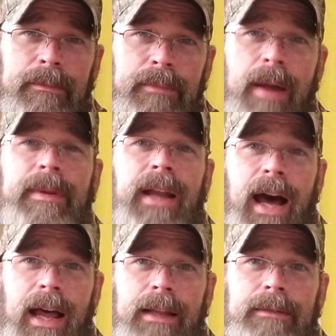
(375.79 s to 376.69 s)
Probably
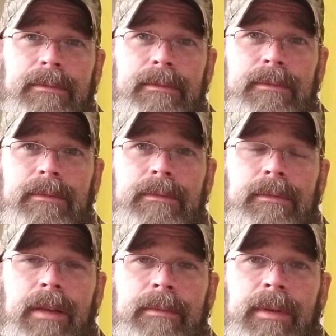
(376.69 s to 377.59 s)
not.
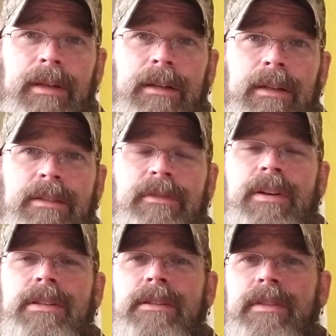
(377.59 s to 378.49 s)
But as far
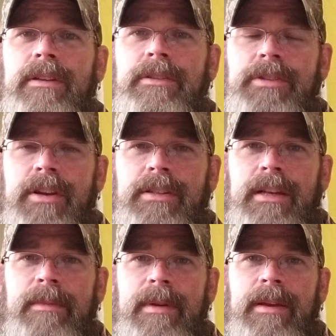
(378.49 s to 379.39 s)
as living in New Jersey,
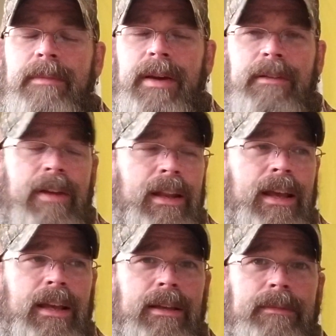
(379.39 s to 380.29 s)
am I a redneck?